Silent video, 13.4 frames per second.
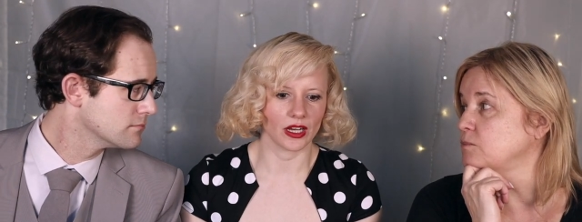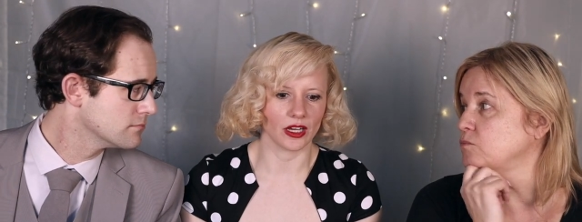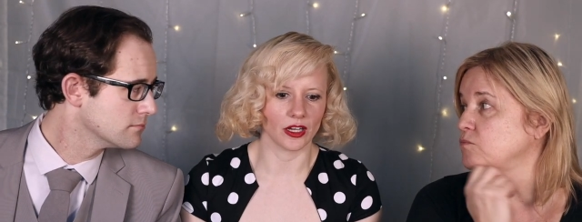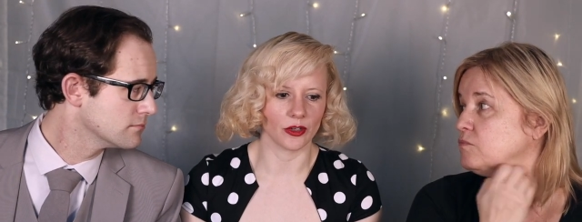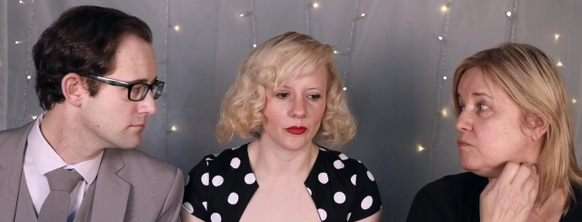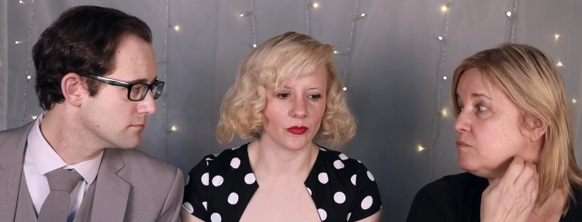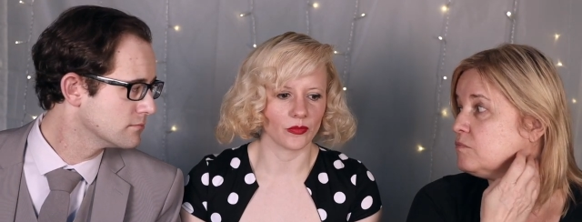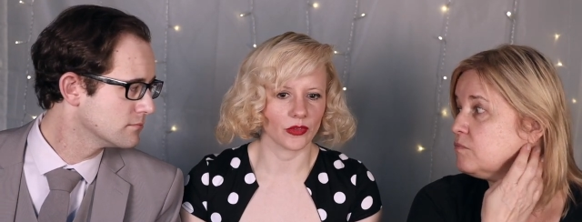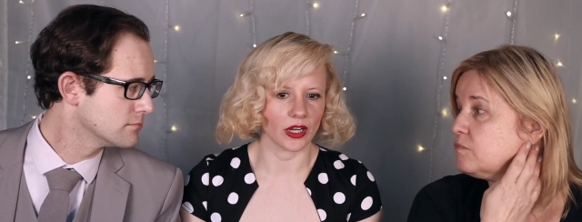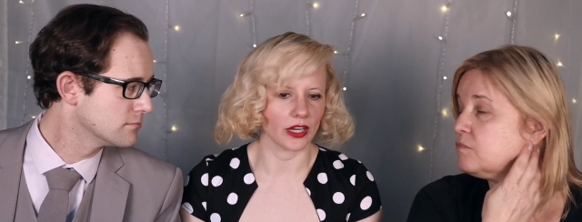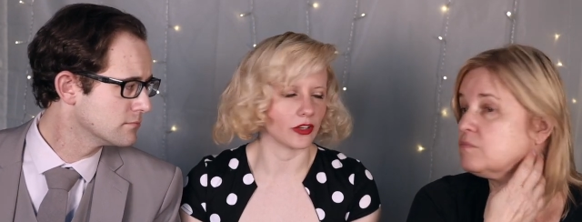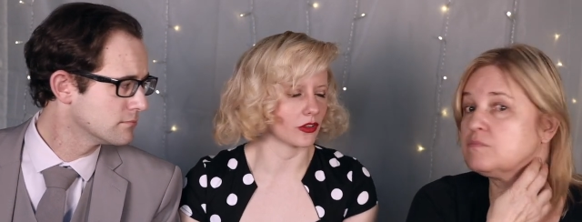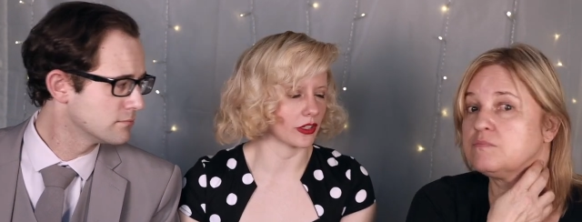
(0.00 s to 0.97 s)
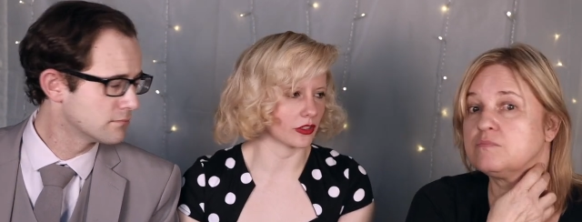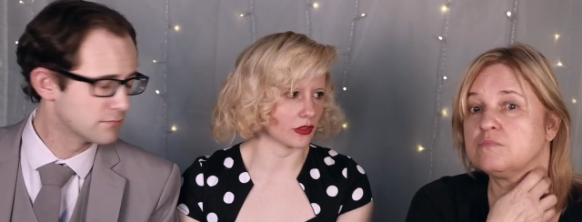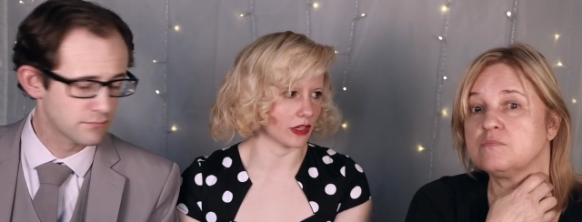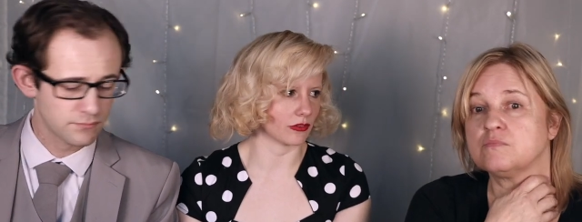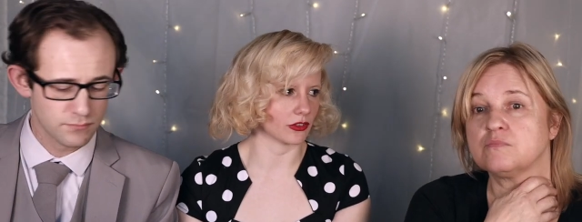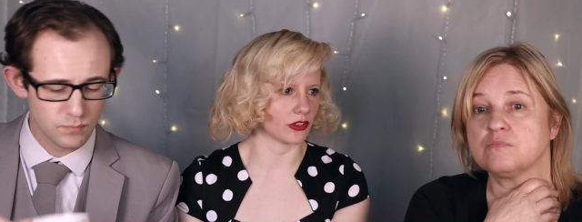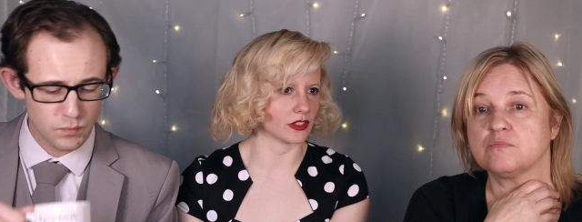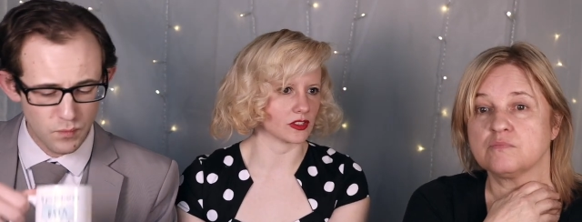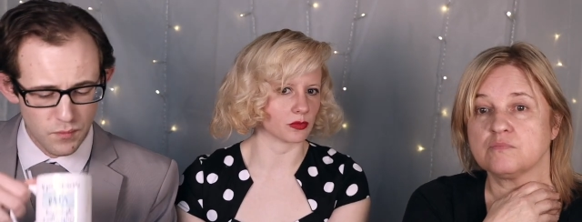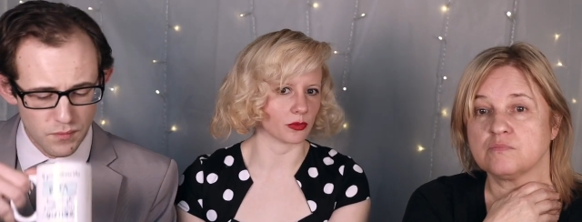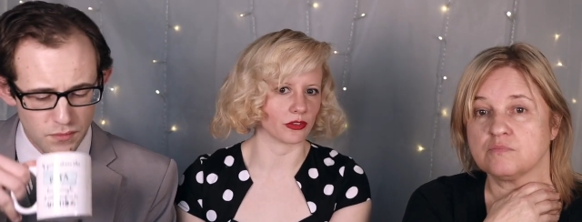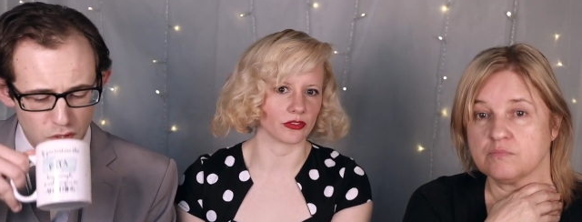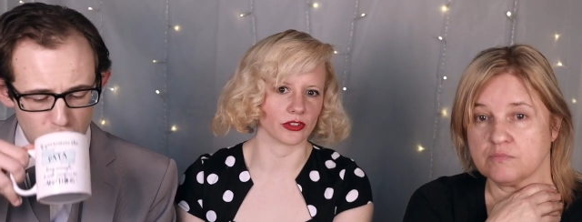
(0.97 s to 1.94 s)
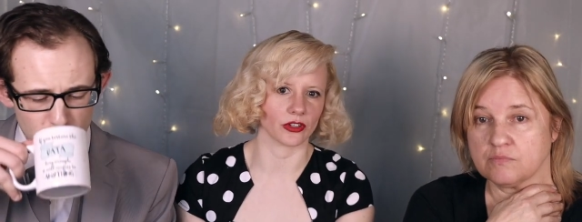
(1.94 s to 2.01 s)
Speaker 1: um, I know that you covered this
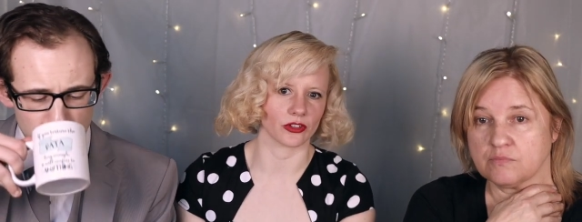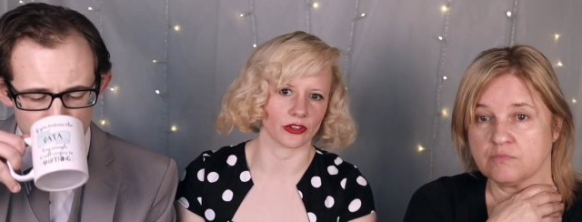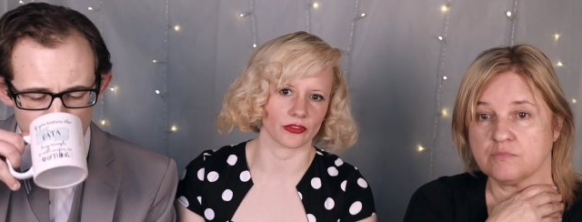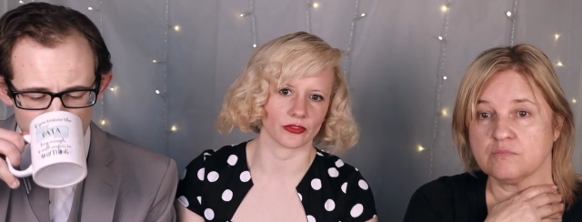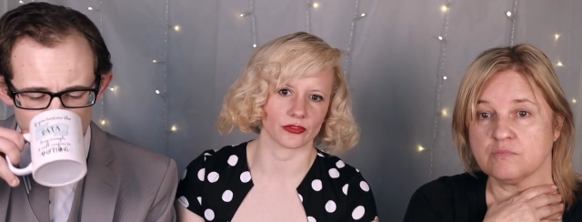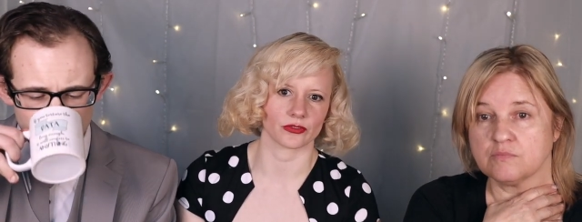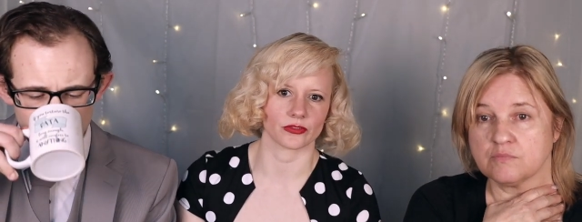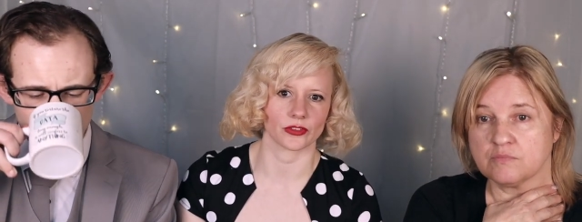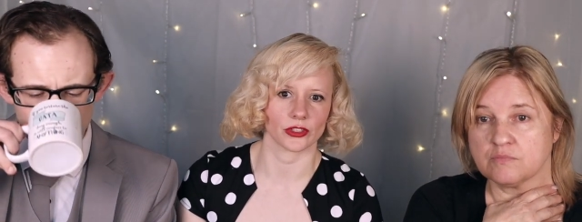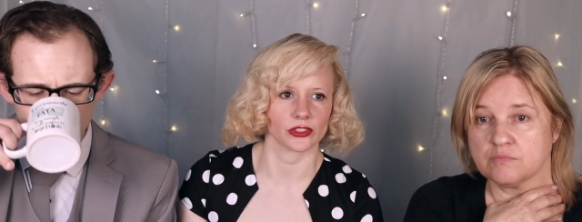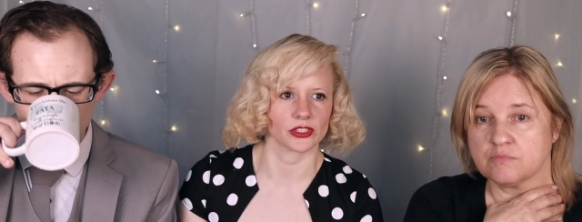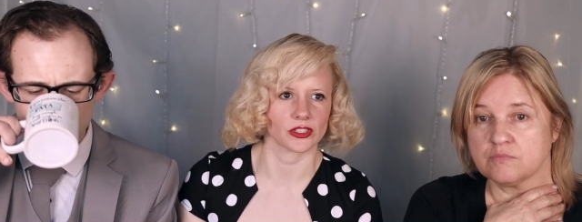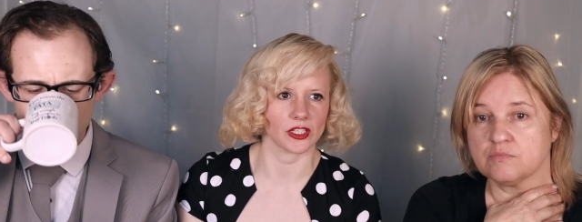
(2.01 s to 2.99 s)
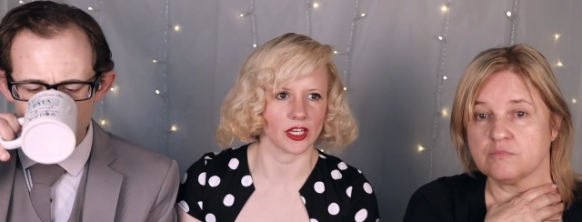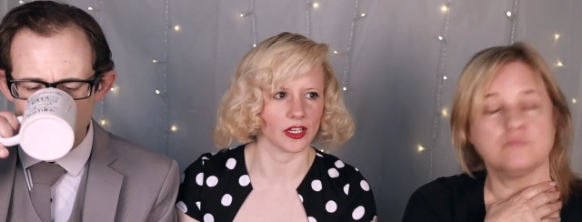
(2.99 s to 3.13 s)
briefly on your first uh,